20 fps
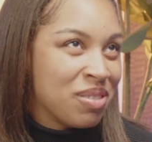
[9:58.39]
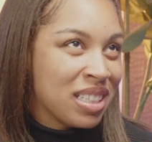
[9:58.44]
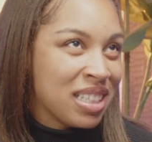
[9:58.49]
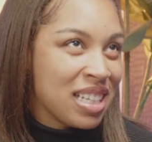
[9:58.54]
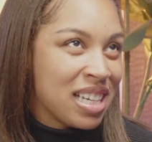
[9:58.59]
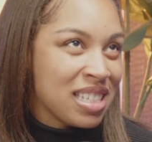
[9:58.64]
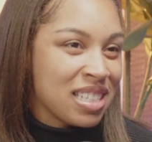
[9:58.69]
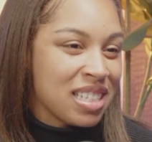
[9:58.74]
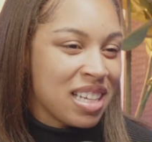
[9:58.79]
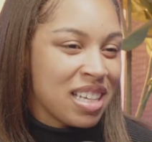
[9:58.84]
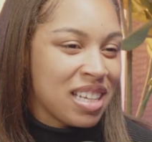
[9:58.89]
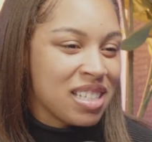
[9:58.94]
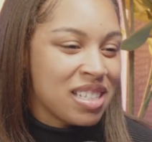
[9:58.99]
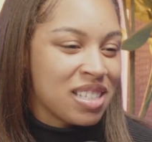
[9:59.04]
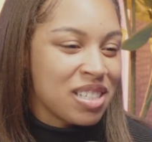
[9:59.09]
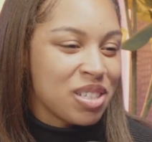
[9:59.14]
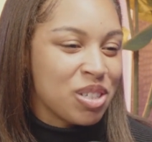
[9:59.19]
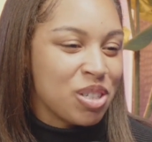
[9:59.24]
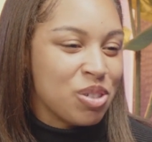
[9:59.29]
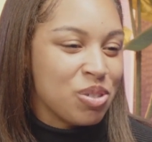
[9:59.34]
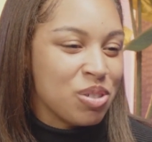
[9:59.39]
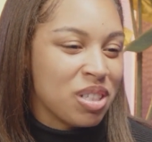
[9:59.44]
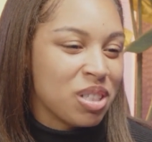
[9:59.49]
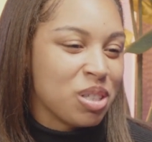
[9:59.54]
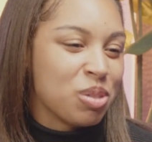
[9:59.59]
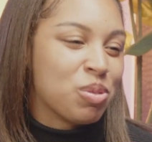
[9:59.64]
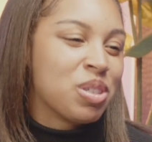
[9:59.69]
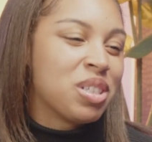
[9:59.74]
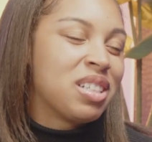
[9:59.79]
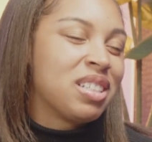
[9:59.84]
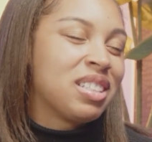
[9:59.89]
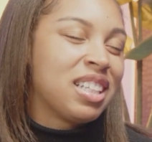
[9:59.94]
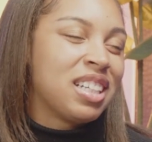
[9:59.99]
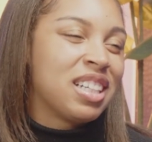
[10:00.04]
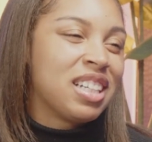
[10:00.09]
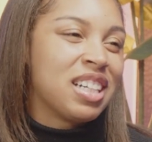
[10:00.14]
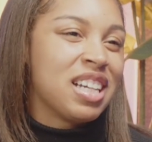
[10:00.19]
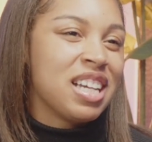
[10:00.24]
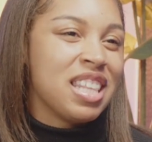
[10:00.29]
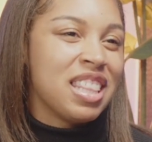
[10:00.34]
realizing that it's a whole nother world out
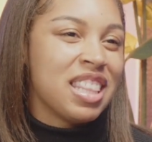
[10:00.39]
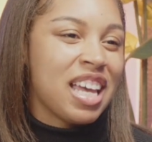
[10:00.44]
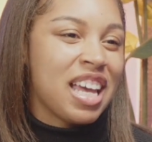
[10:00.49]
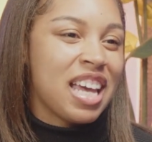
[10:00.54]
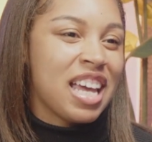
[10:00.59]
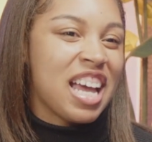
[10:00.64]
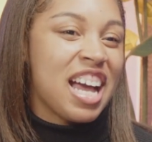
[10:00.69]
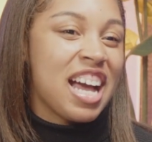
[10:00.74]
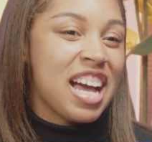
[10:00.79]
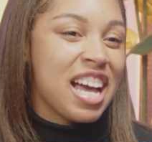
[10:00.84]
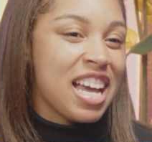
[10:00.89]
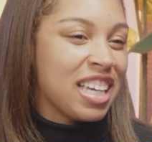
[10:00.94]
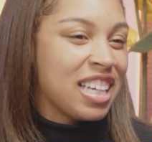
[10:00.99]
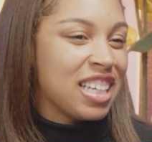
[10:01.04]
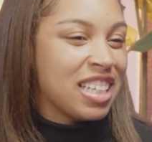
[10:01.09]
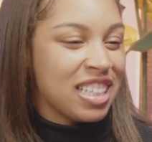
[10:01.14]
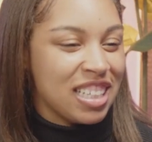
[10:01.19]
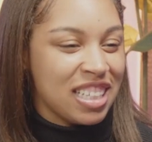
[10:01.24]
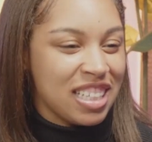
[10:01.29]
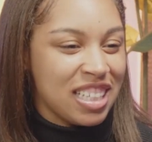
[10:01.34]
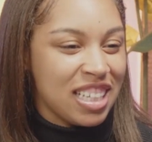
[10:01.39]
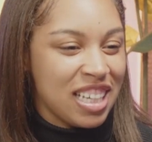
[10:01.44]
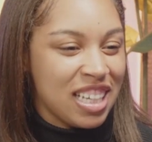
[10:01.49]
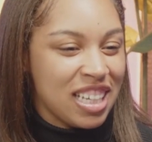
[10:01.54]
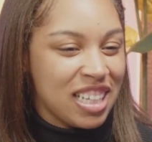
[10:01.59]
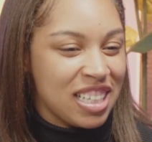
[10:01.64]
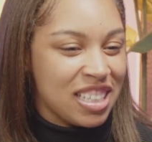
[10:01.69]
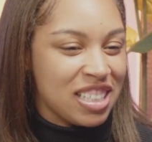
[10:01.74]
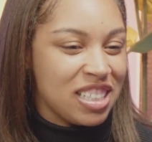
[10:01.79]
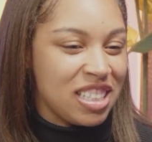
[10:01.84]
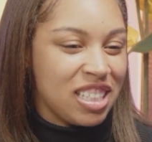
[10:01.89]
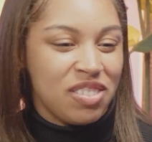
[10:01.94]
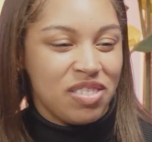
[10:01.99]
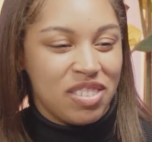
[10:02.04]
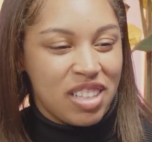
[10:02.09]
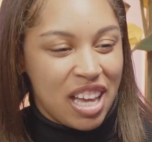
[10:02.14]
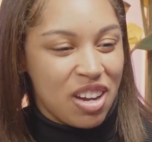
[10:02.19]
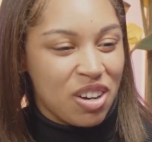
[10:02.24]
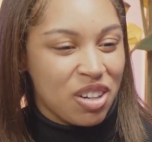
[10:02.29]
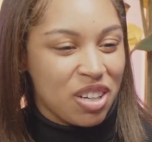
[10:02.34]
there and that I could achieve that